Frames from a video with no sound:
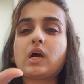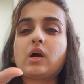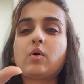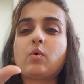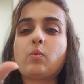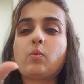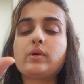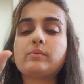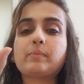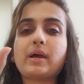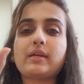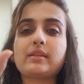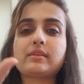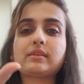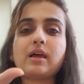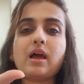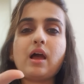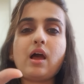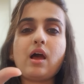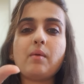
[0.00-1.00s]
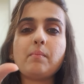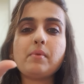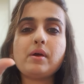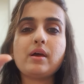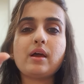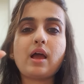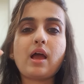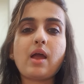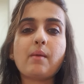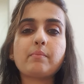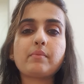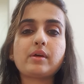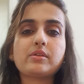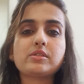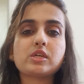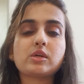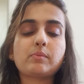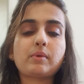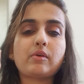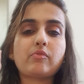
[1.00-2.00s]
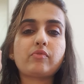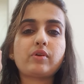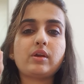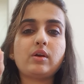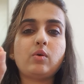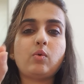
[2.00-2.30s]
with my thumb I'm touching my finger